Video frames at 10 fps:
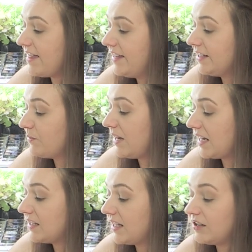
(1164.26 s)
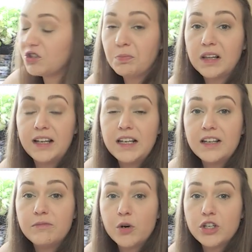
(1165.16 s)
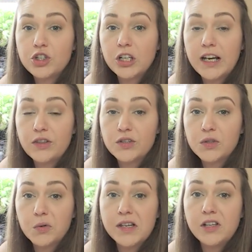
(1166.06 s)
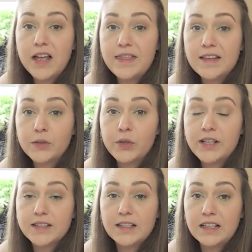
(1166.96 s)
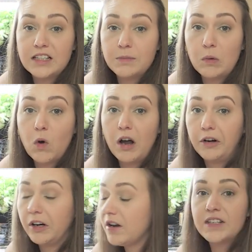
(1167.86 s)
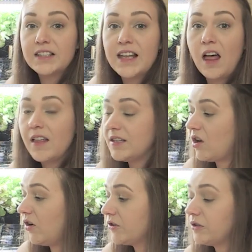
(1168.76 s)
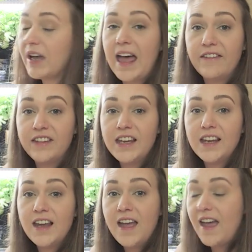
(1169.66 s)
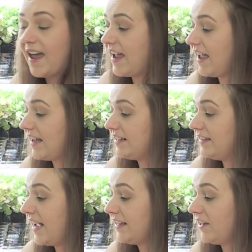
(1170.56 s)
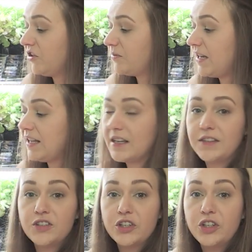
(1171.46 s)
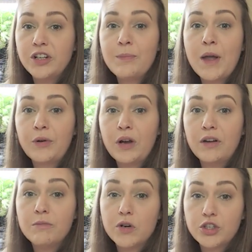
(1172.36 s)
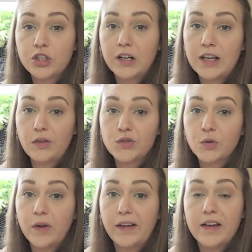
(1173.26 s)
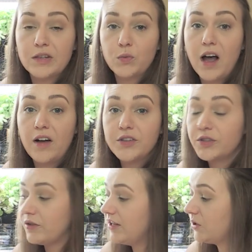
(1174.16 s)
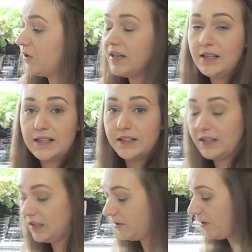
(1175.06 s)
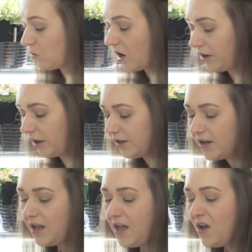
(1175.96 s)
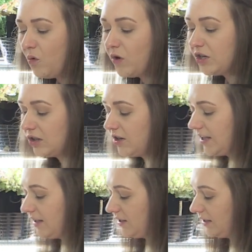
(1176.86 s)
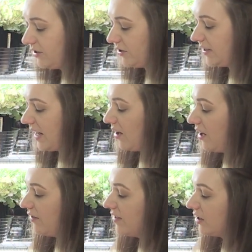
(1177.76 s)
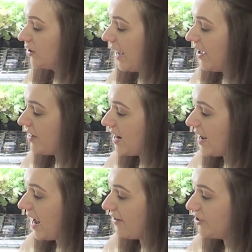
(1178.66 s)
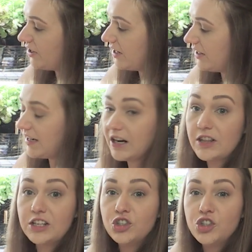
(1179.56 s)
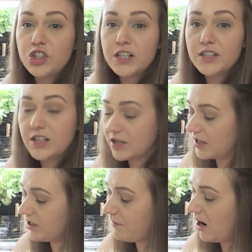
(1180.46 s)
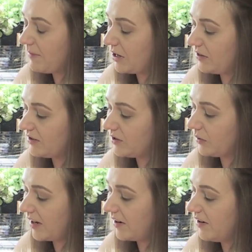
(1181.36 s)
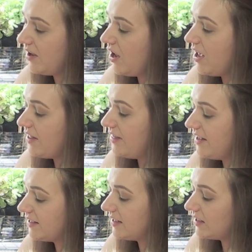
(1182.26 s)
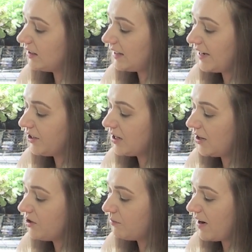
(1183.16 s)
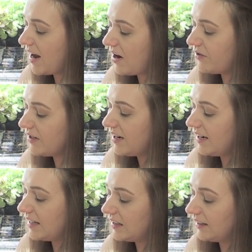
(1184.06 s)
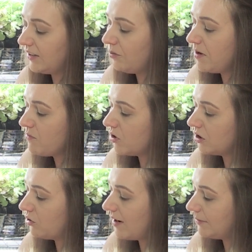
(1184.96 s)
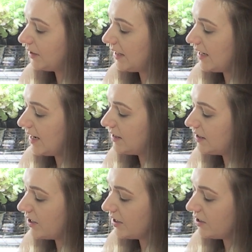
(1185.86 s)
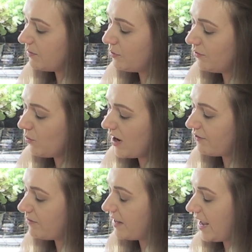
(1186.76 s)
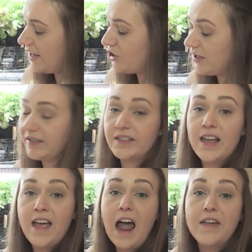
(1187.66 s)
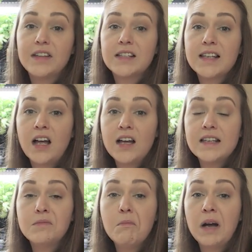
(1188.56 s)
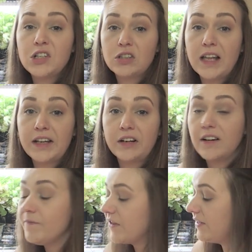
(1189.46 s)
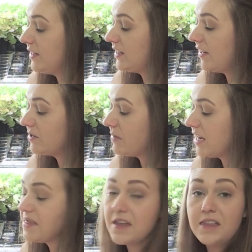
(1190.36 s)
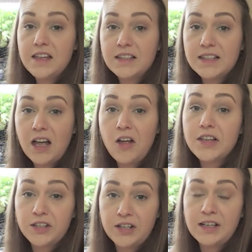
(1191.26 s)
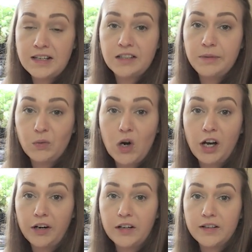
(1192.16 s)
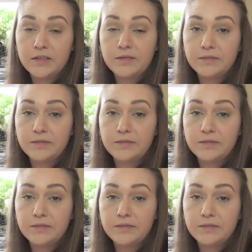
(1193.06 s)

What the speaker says: This means that there's plenty of moisture in the soil and this one doesn't need to be watered. The cell is also heavy, and that tells me that there's a good amount of moisture in the soil as well. So this one doesn't need to be watered. When you look at this little cell of kale that I have started here that's just starting to pop out of the soil, this is a lighter color brown, it's a little bit more crumbly, it's starting to move away from the edges, and the cell is much lighter. This tells me that this cell is going to need to be watered.